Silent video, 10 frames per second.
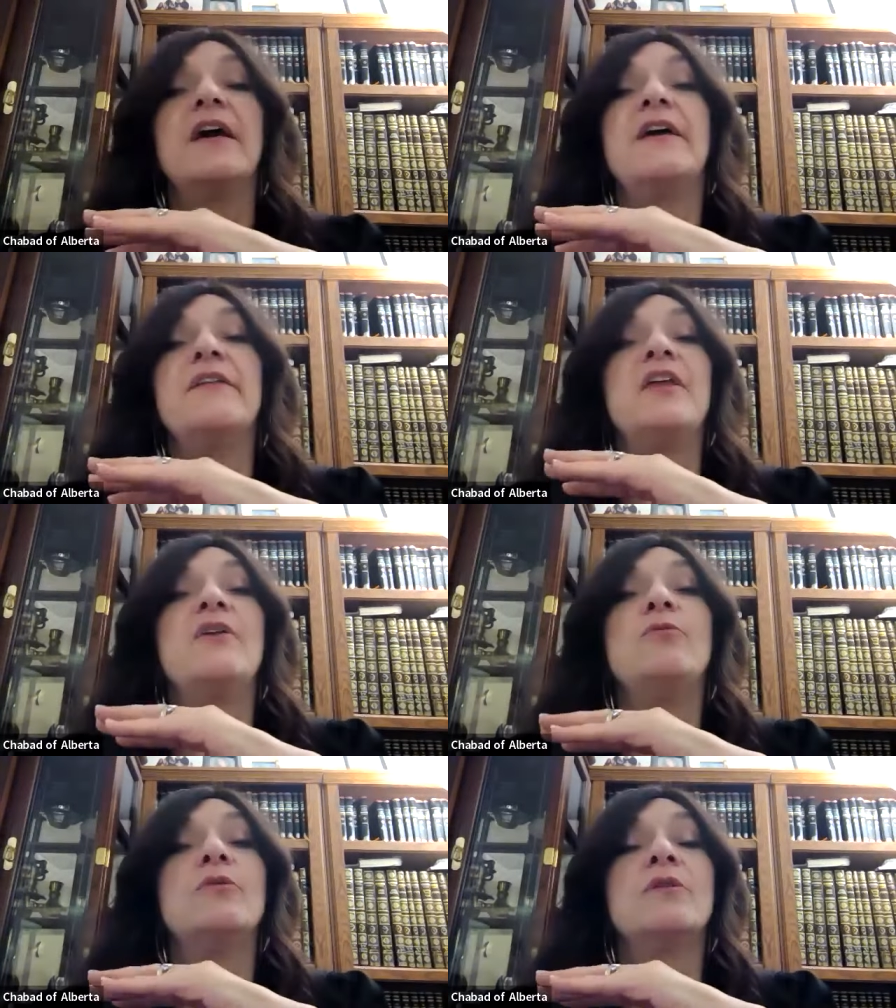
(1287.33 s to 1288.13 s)
and
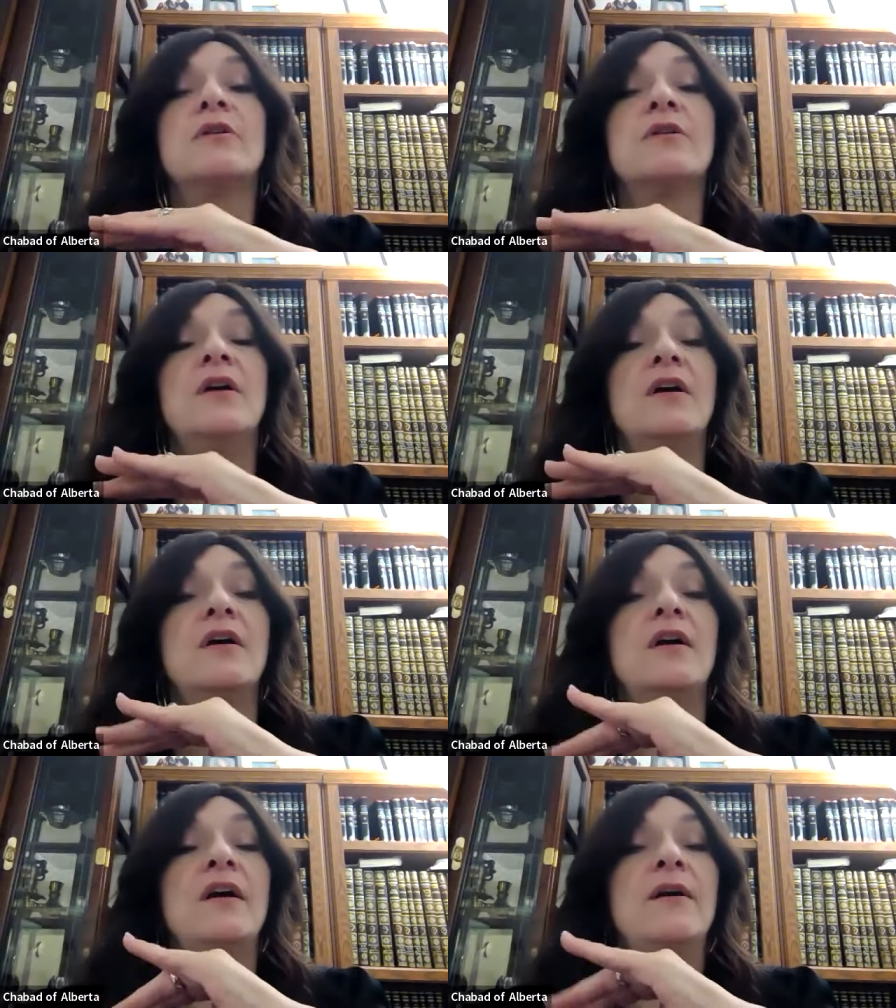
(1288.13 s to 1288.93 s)
they were
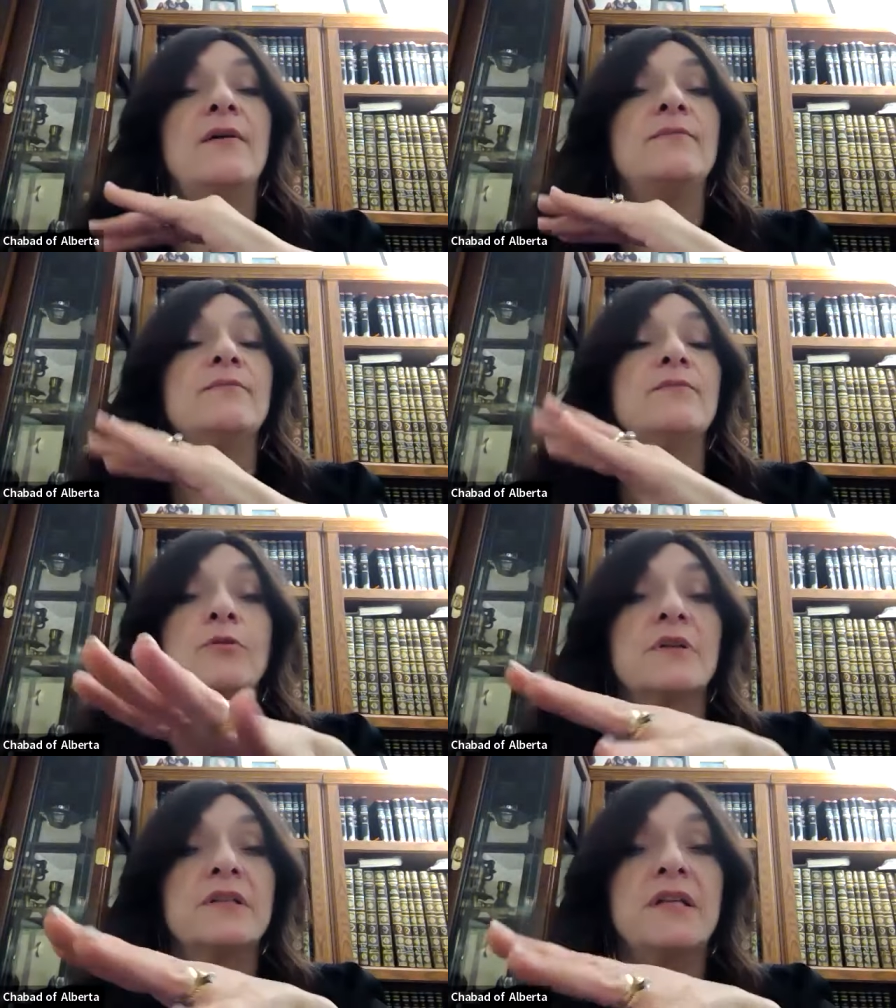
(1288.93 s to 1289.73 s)
um,
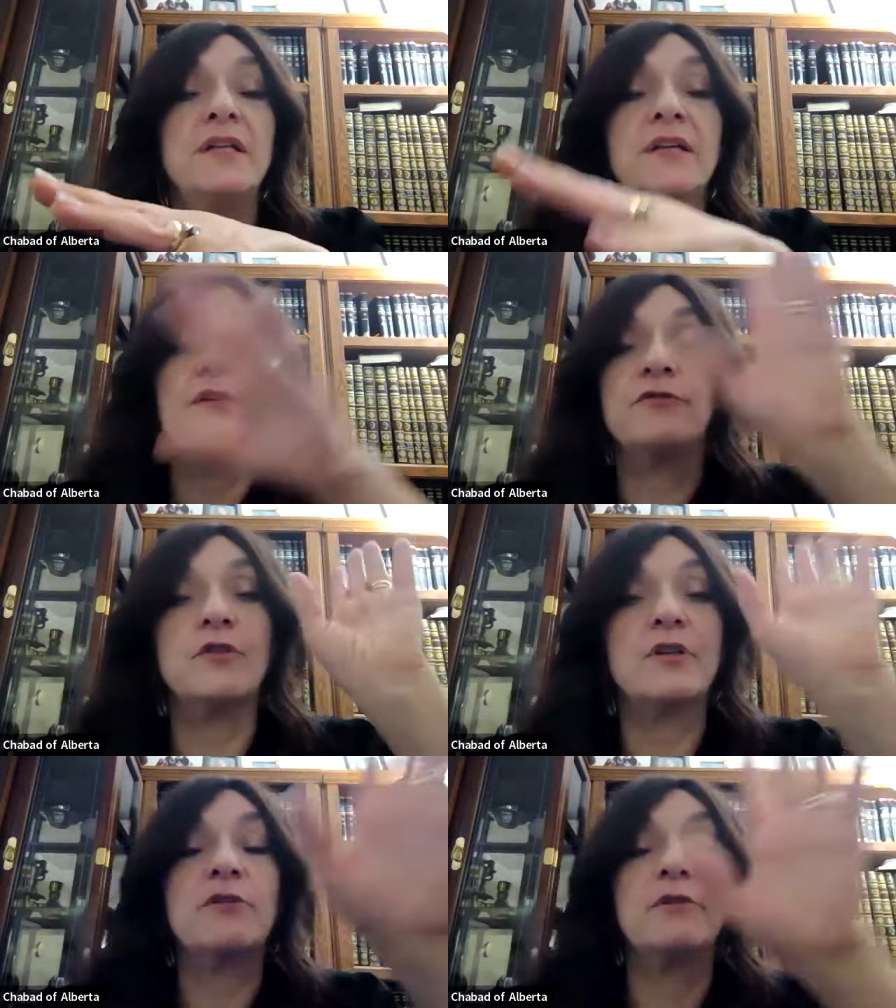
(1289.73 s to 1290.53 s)
quarantining, I
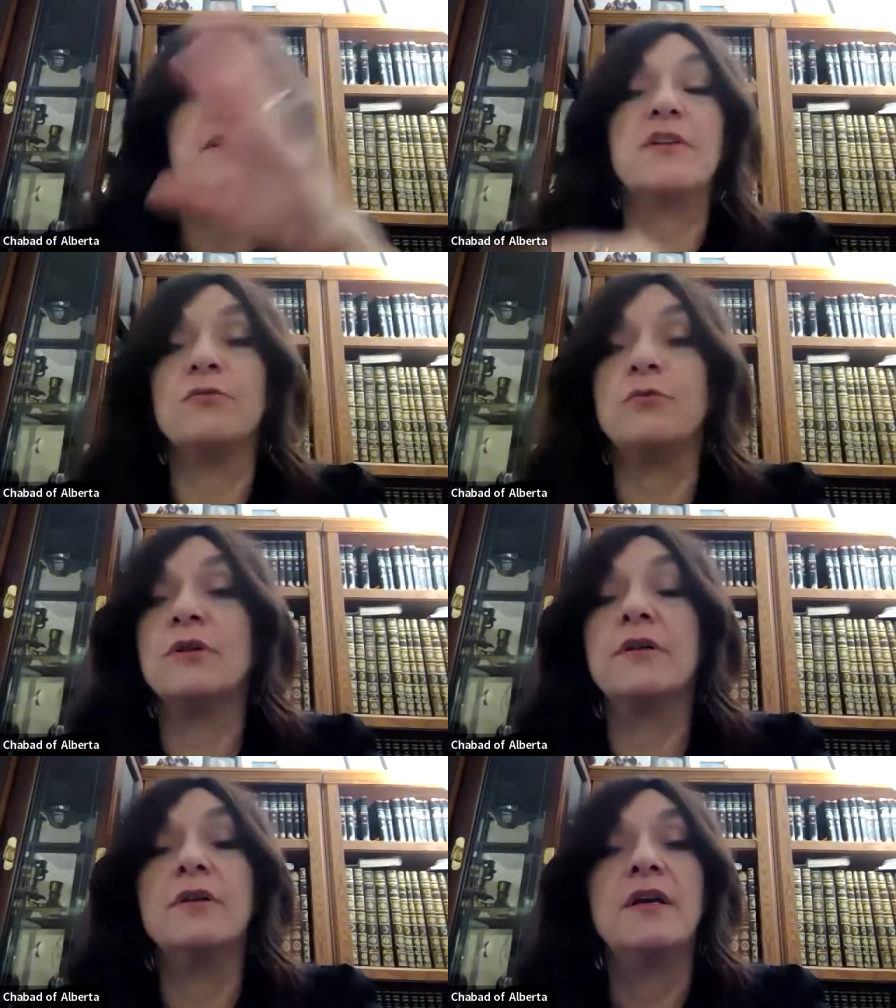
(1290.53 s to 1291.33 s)
forgot already that
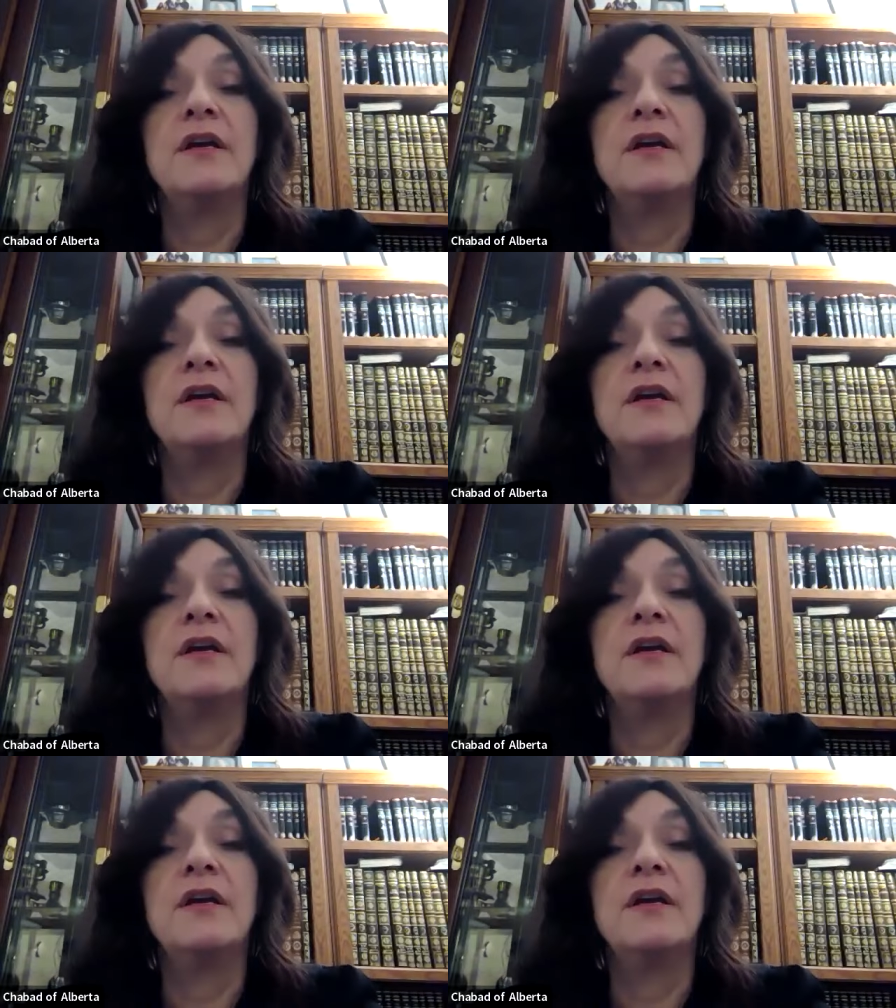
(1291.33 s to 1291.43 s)
word.